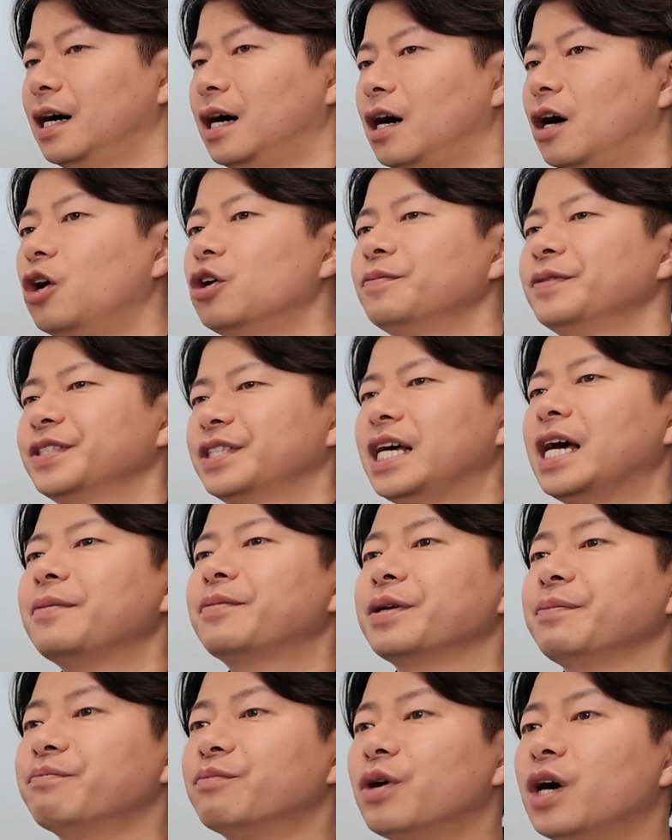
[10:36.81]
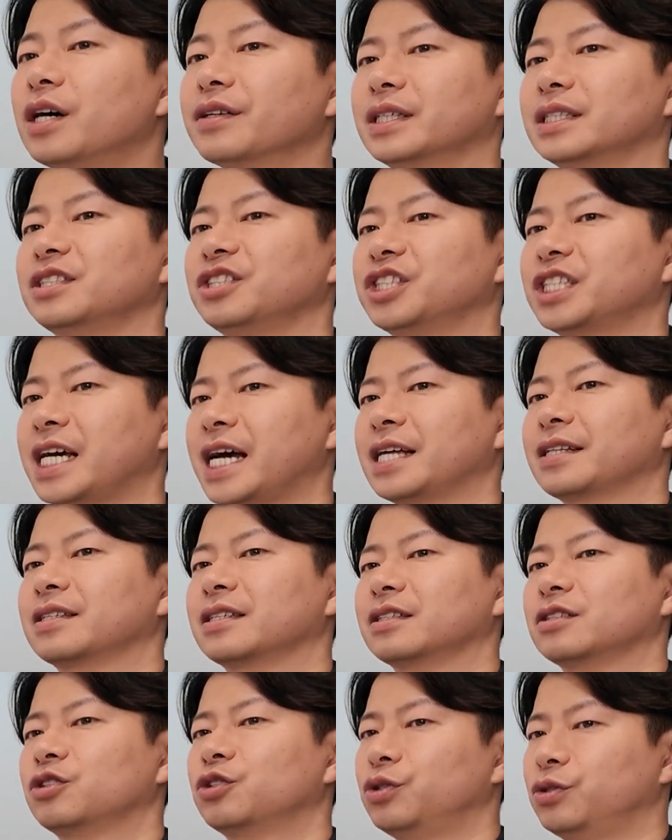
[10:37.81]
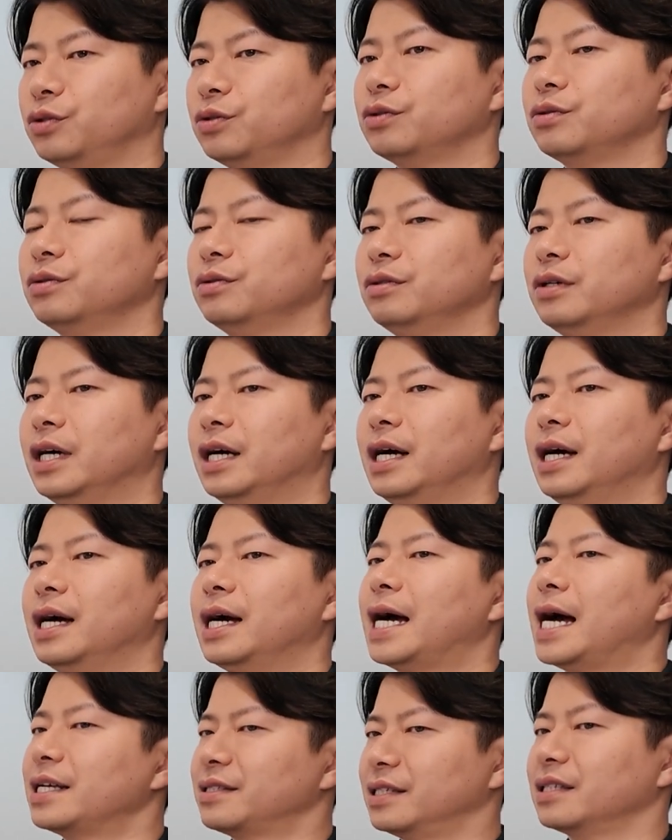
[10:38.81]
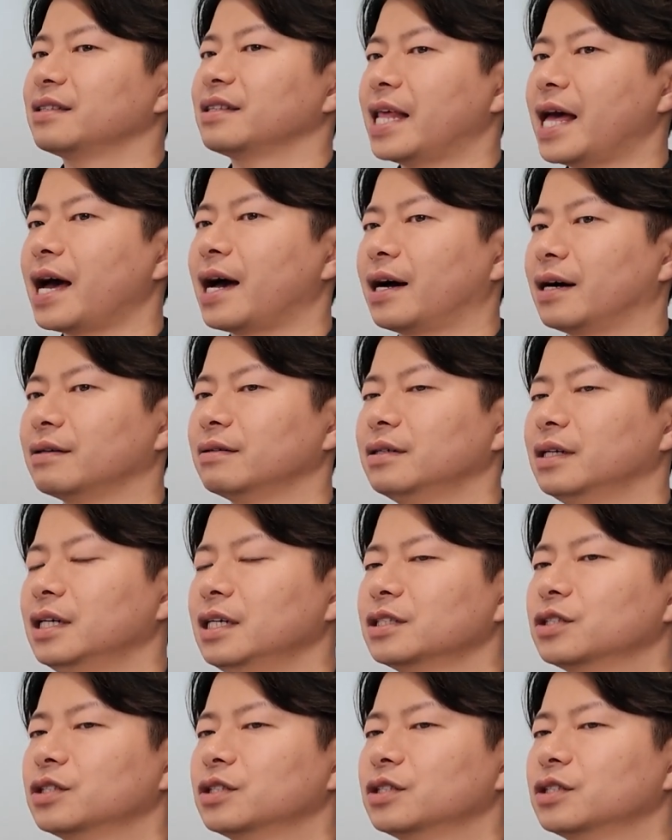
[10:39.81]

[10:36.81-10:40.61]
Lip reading: Almost every modern chat tool has it now.